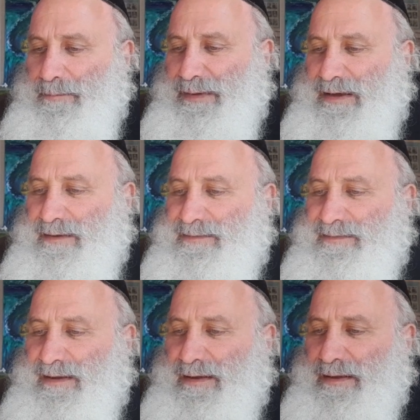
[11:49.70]

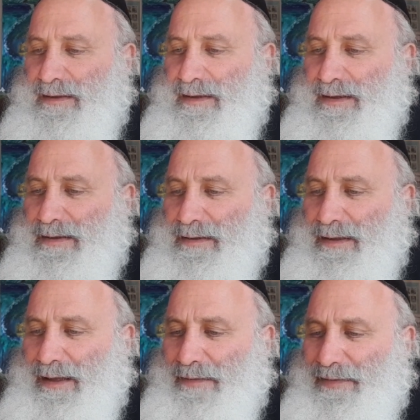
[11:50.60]
Because,
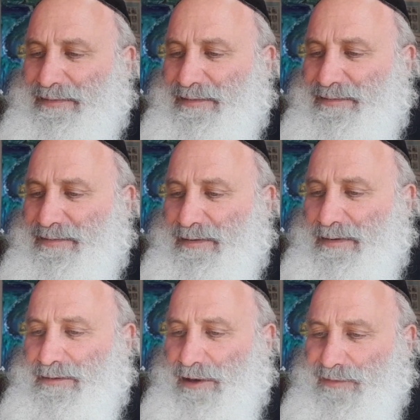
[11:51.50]
and this is
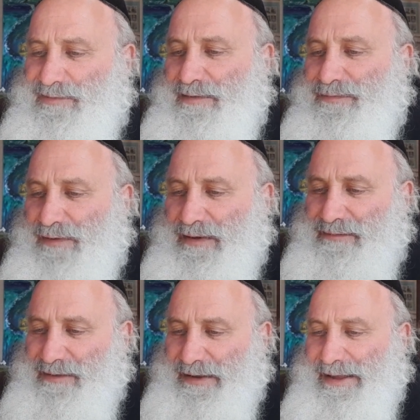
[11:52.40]
Yosef
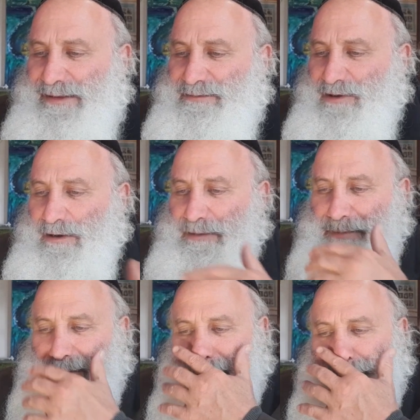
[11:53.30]
again talking,
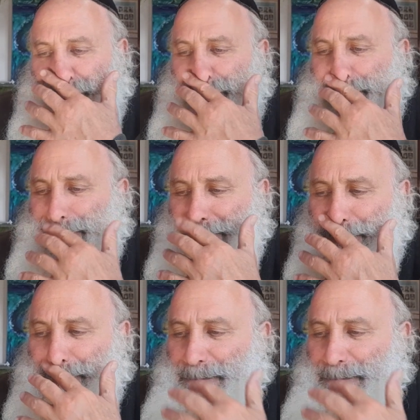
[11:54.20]
because God has